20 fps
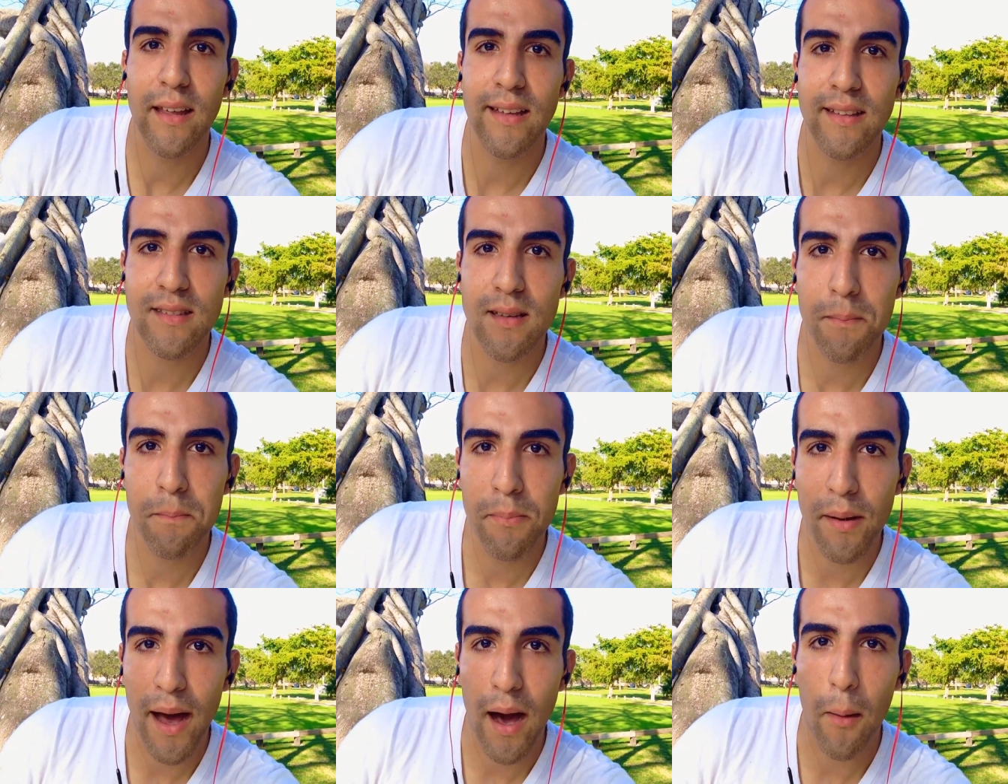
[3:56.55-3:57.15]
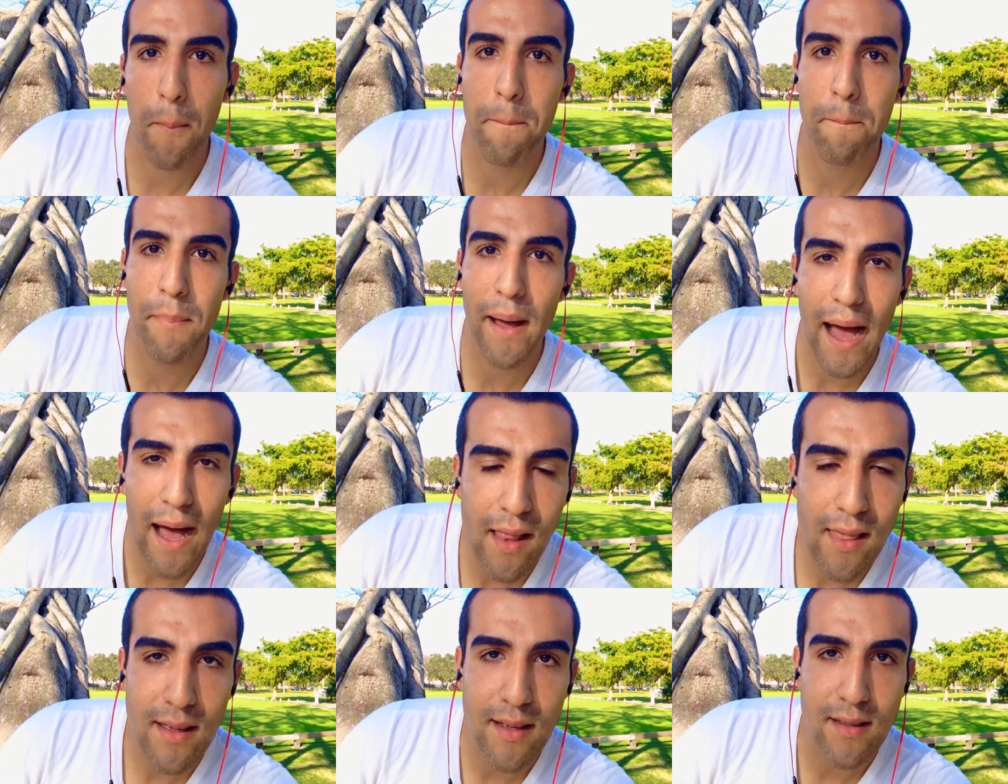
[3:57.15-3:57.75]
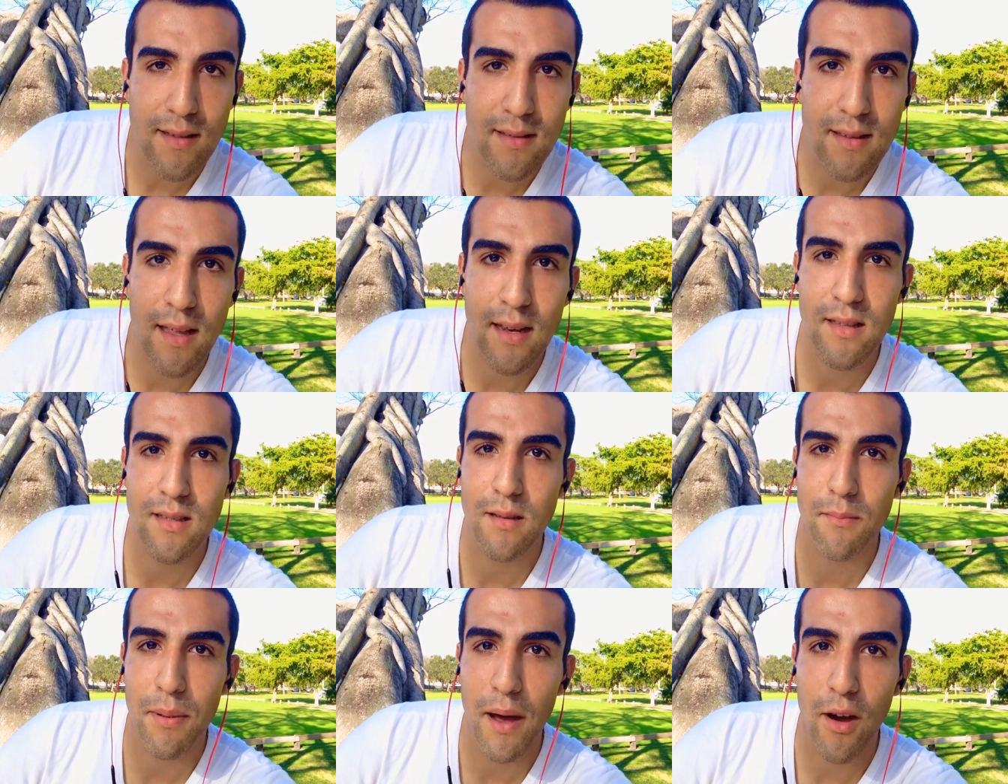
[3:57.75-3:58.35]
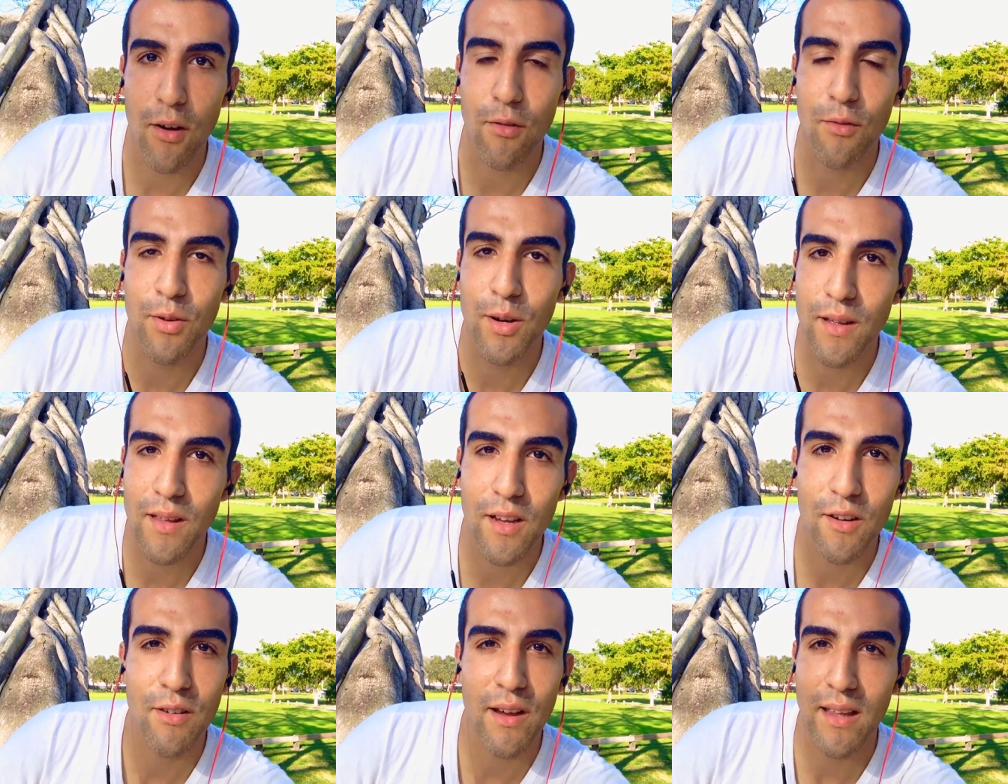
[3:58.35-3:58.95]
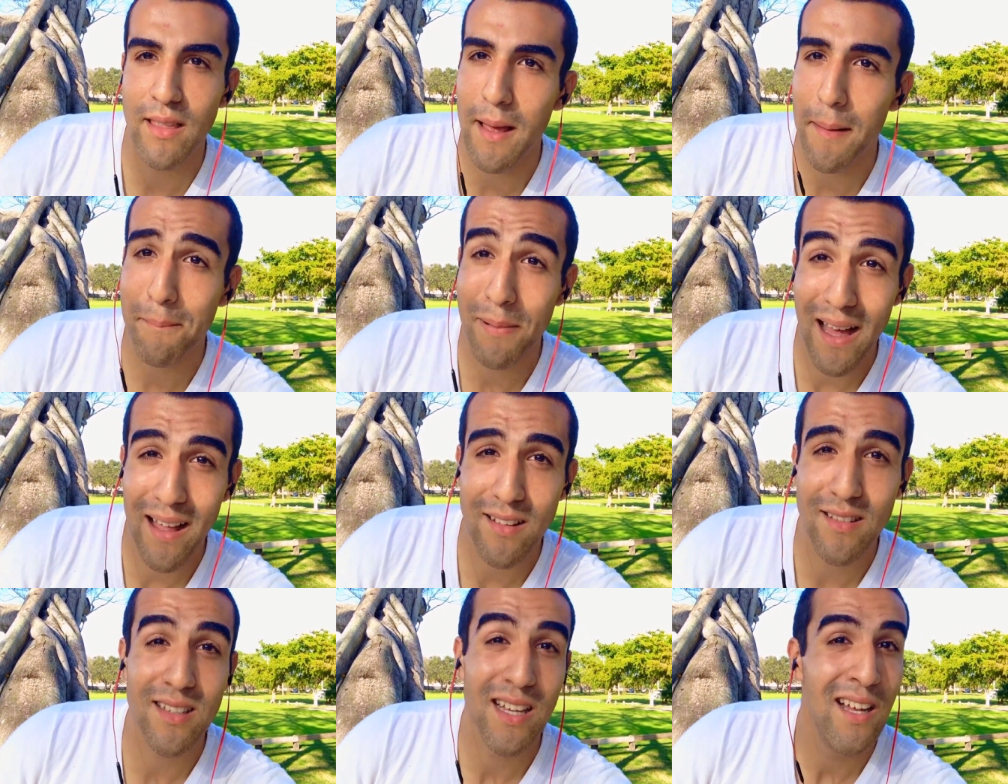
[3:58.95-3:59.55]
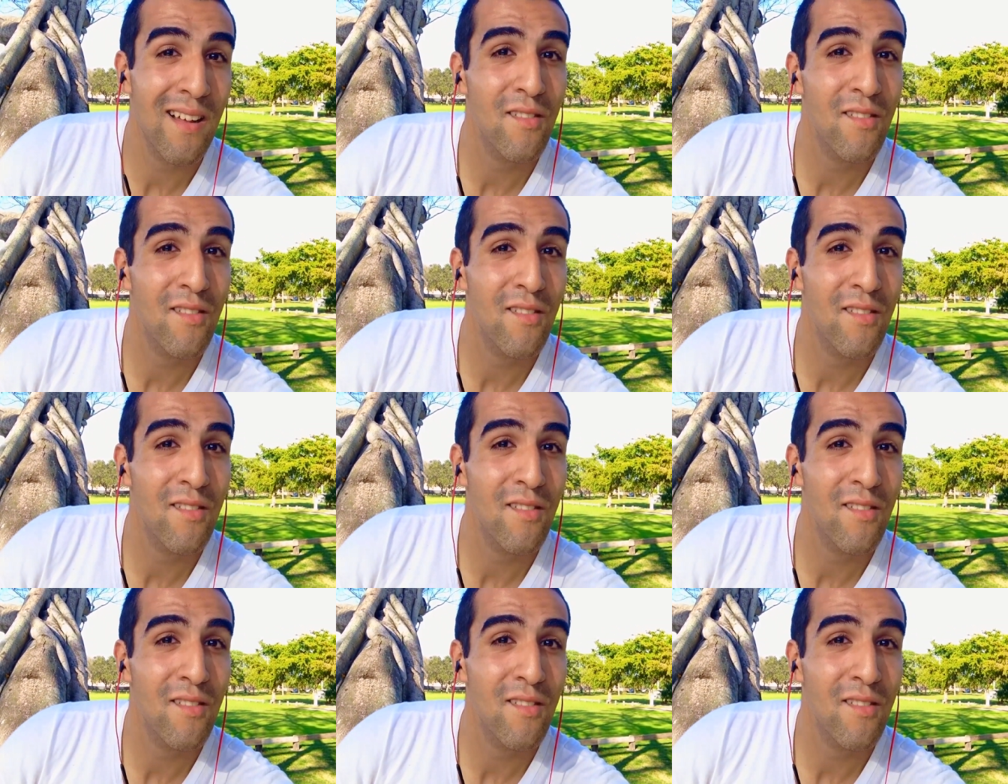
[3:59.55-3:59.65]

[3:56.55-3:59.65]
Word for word: it's about balance, and it's about really creating that balance.